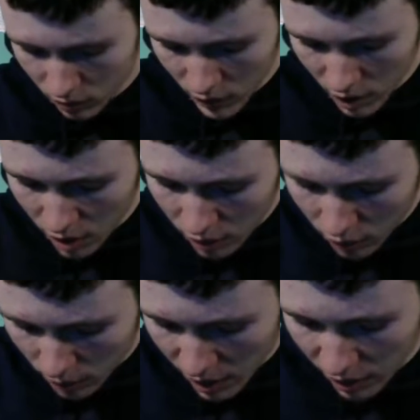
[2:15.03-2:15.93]
I don't
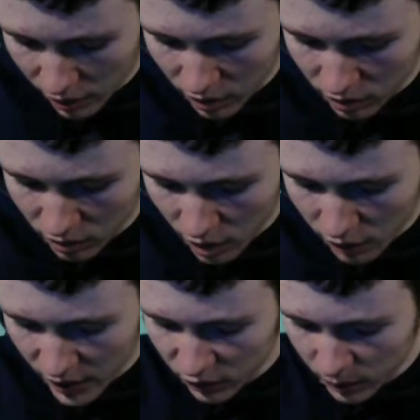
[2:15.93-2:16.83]
normally like to do
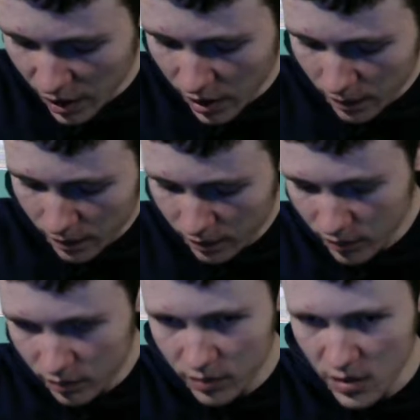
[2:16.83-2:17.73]
this, but
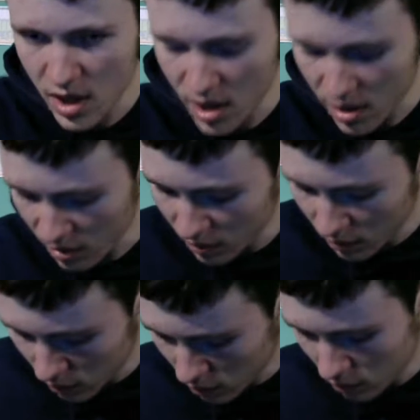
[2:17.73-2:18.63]
yeah.
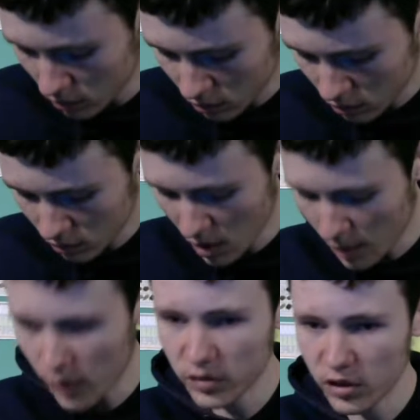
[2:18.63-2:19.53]
I'm
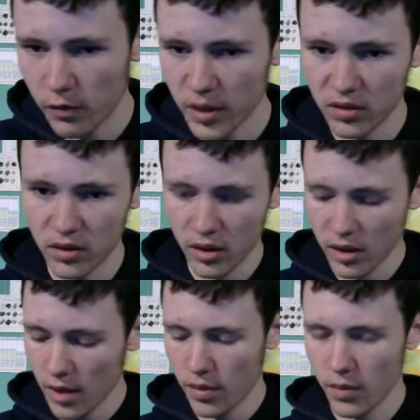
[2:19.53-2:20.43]
not the sort of person to
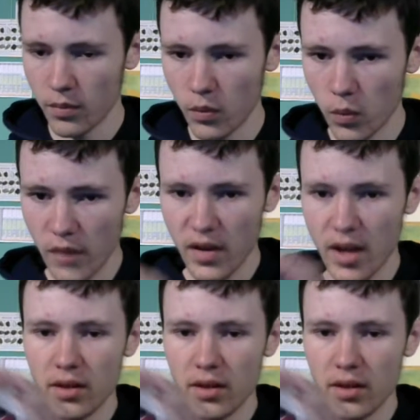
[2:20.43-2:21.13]
keep them within